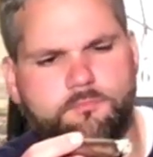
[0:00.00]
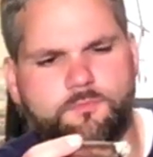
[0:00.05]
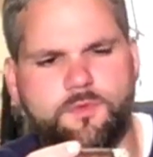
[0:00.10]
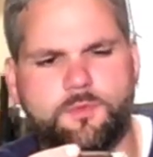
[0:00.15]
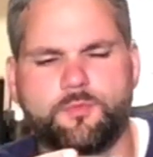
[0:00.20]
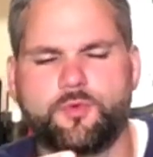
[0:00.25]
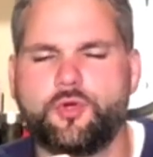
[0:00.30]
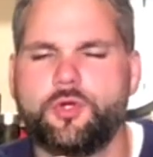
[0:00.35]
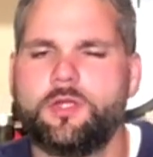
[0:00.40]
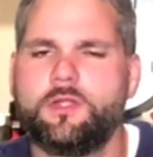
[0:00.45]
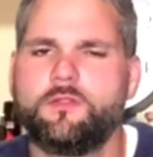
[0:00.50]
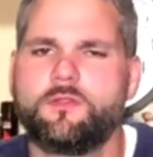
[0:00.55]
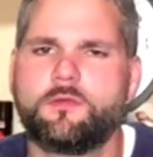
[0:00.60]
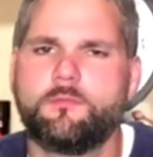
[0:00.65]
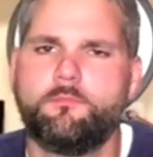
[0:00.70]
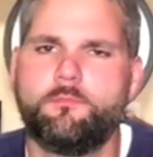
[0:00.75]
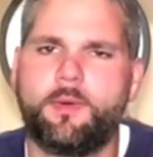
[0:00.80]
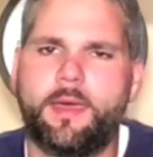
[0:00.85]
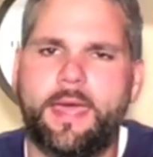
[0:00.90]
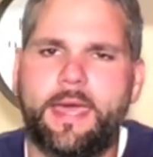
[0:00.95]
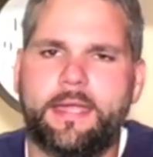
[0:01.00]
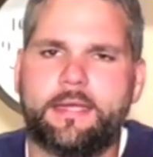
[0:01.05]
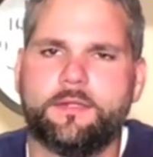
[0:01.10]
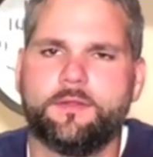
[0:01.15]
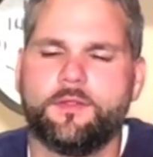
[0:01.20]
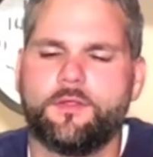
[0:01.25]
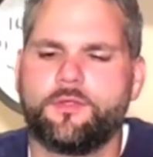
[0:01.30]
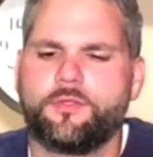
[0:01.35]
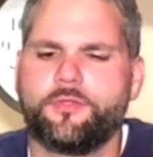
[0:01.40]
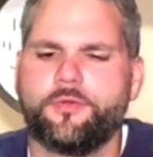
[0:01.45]
some good and some bad in
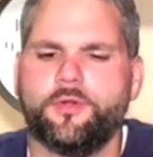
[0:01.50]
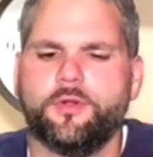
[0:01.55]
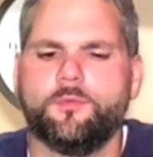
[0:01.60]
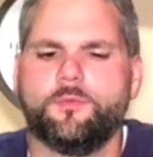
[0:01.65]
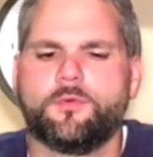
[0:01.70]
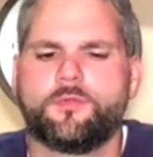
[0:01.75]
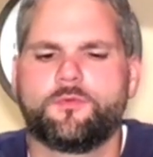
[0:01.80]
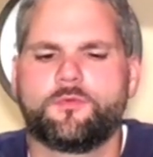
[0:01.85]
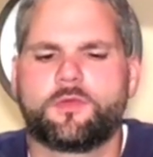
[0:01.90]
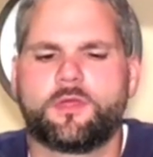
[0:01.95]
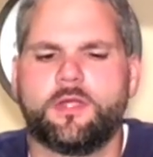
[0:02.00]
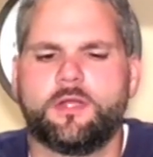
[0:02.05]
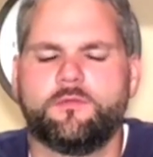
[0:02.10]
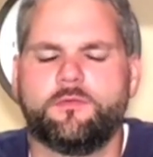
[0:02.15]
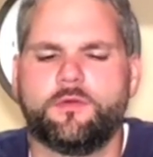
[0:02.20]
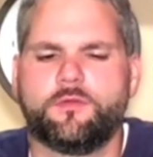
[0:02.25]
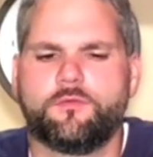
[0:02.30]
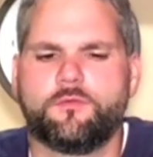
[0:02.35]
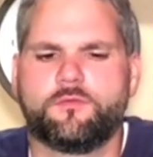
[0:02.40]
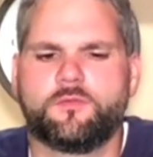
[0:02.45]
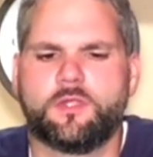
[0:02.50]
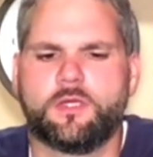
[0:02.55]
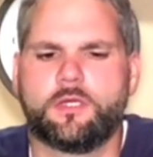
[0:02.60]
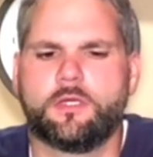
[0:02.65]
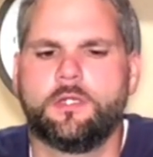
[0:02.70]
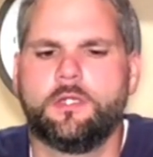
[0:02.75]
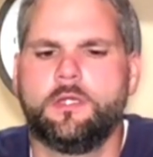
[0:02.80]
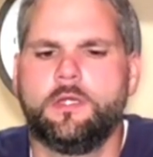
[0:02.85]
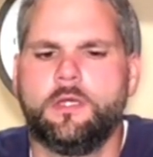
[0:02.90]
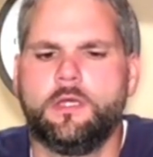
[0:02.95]
this third, which is kind of
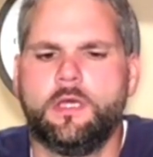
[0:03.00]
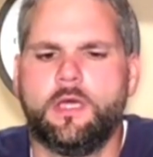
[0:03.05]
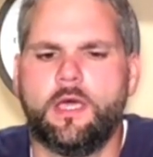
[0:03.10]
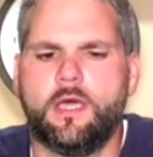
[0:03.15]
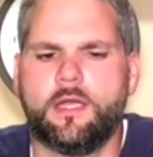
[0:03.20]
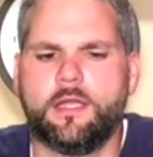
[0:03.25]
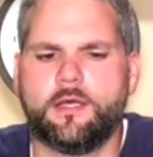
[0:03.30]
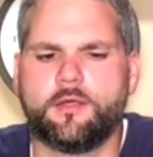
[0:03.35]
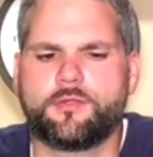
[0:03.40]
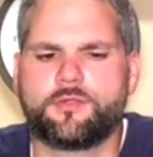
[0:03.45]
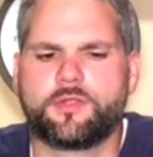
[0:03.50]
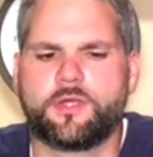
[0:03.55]
interesting, and I'll